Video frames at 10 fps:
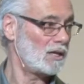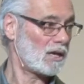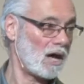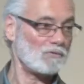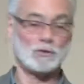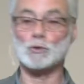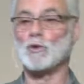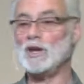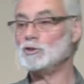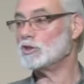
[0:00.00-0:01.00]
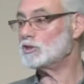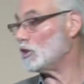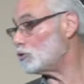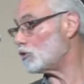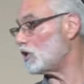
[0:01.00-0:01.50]
conflagration. It's
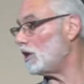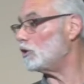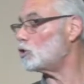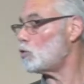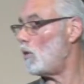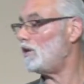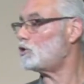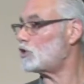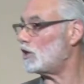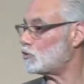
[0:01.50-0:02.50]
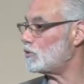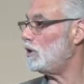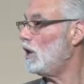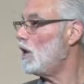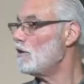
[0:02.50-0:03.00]
interesting, in the 20th century,
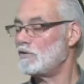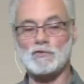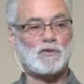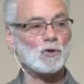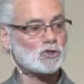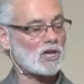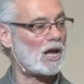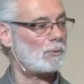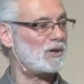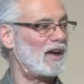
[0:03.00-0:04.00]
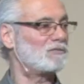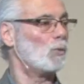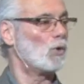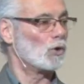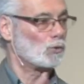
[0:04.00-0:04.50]
for the first time, we have the
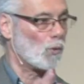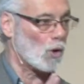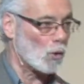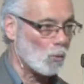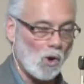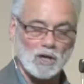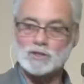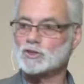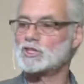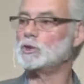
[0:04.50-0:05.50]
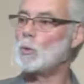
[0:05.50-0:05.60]
World War I's and the